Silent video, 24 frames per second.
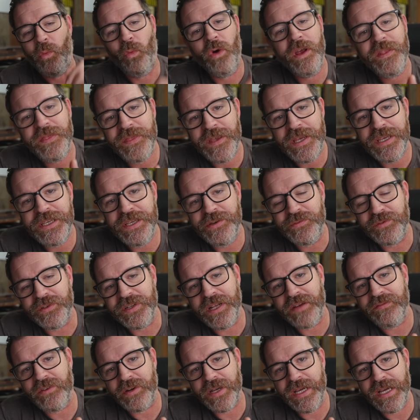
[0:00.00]
one thing you will
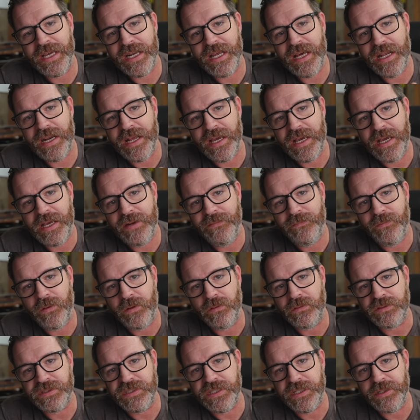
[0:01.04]
never get out of
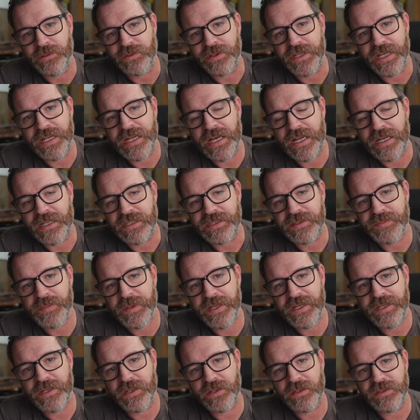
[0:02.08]
headphones that you'll get out of
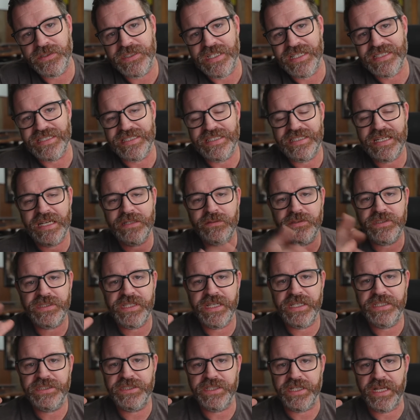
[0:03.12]
speakers is
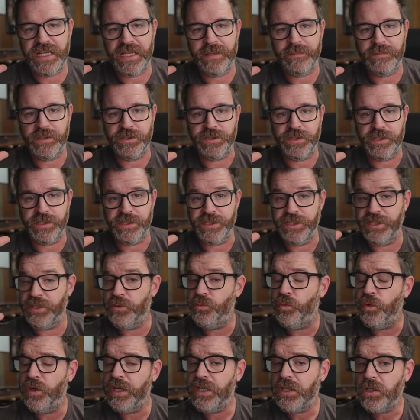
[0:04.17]
soundstage and imaging. You
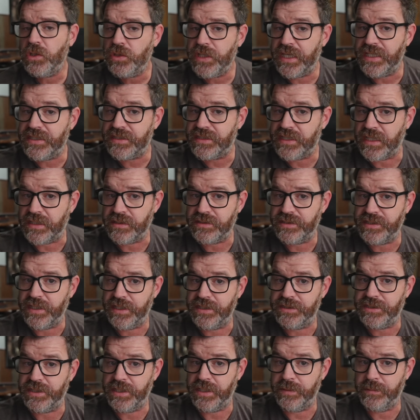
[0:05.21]
will get
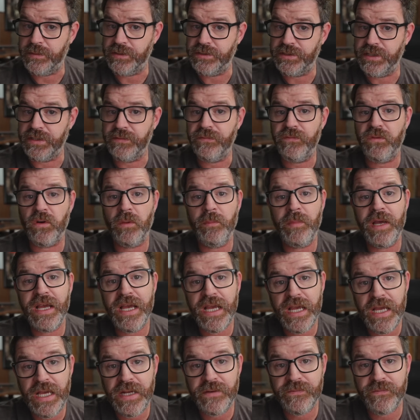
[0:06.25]
soundstage and imaging from a
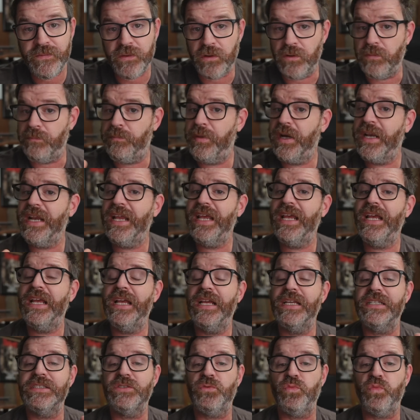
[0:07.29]
headphone, but it
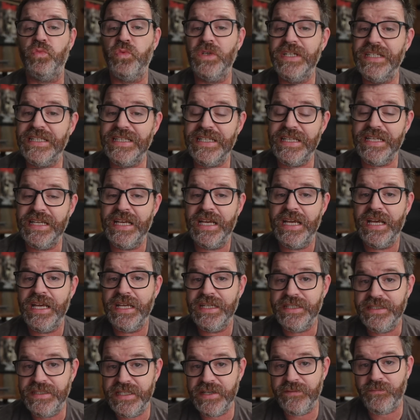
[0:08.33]
is really
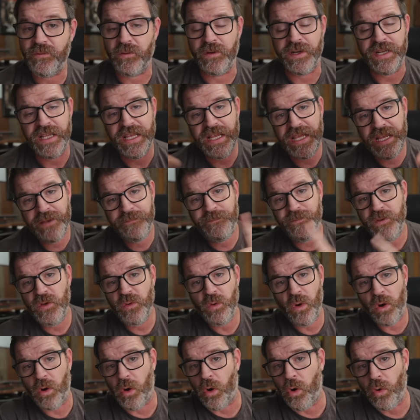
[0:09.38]
different. If you
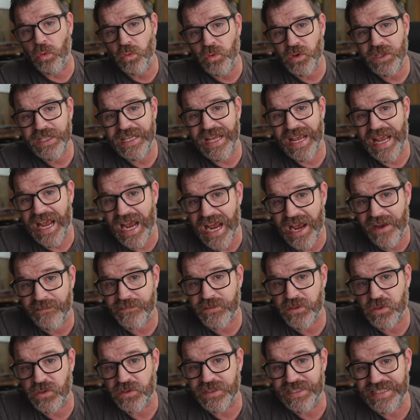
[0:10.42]
are only
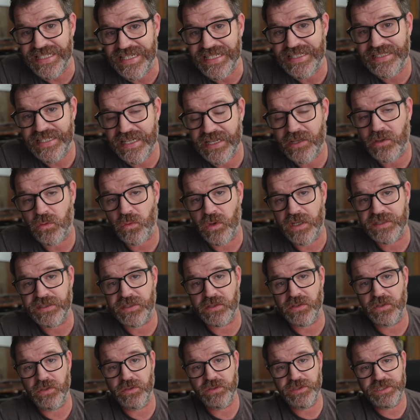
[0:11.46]
after detail
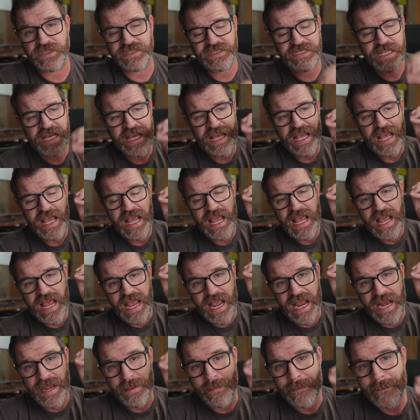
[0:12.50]
resolution
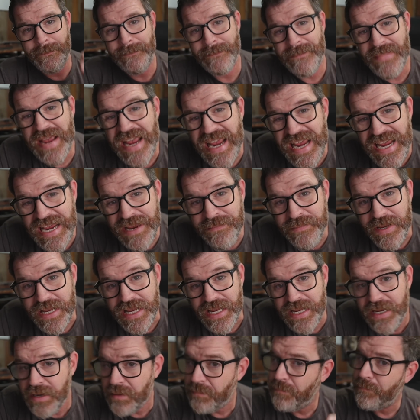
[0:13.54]
and
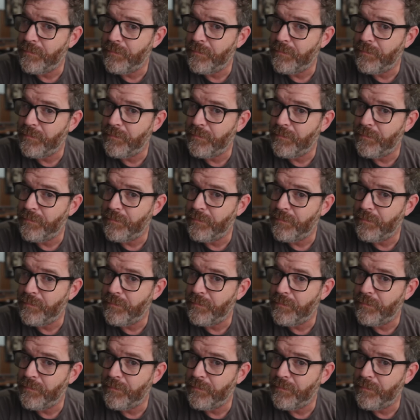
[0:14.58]
maybe